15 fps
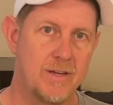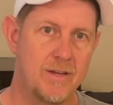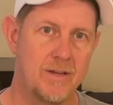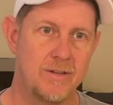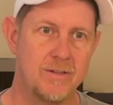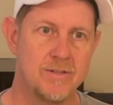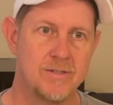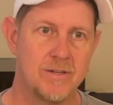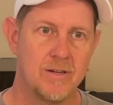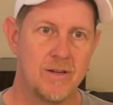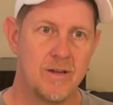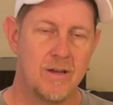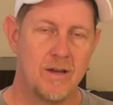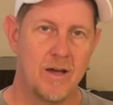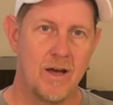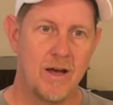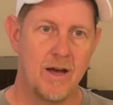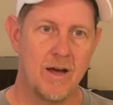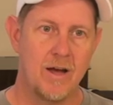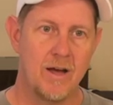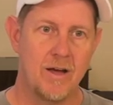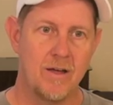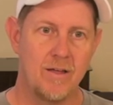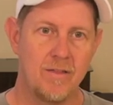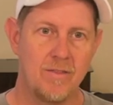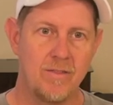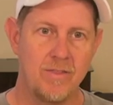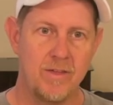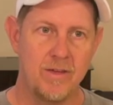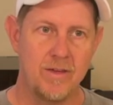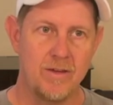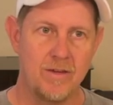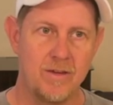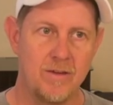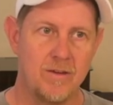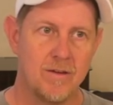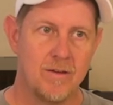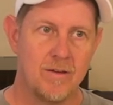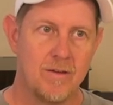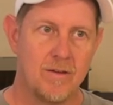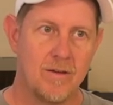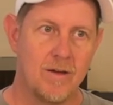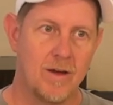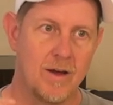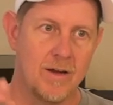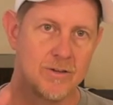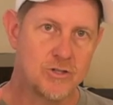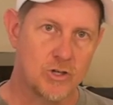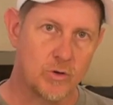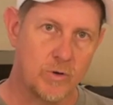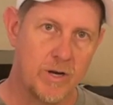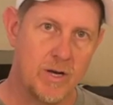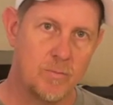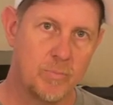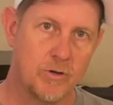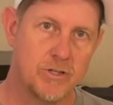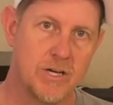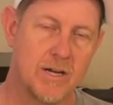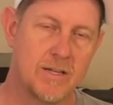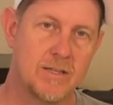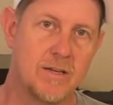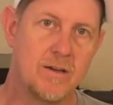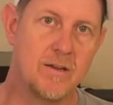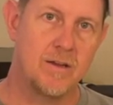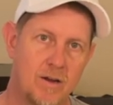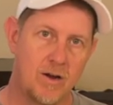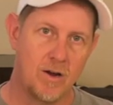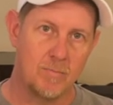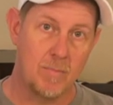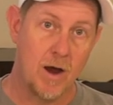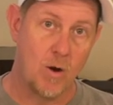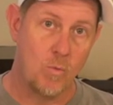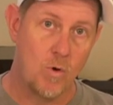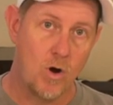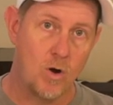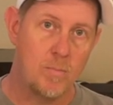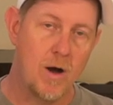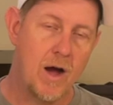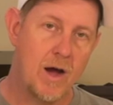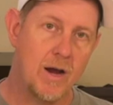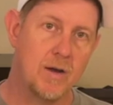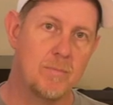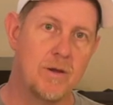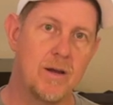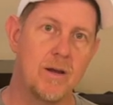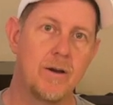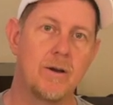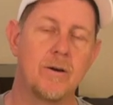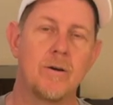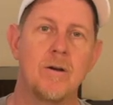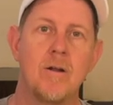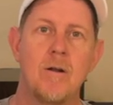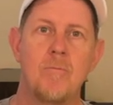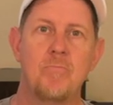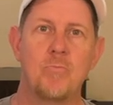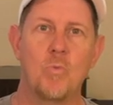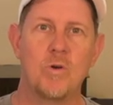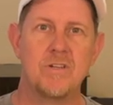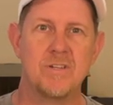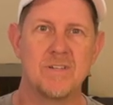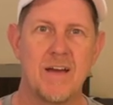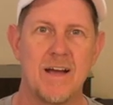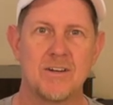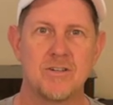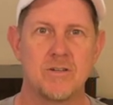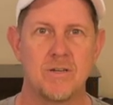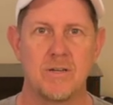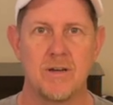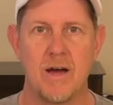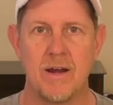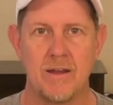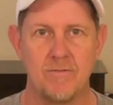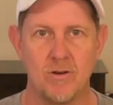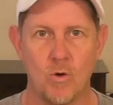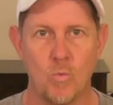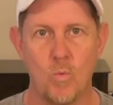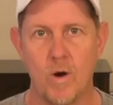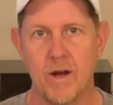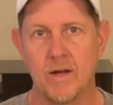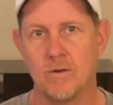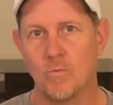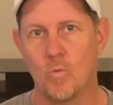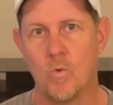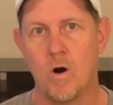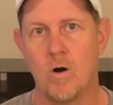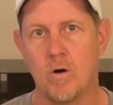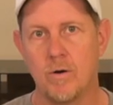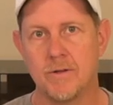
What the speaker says: is the screen projected on my wall behind me here, which is actually not even a white wall.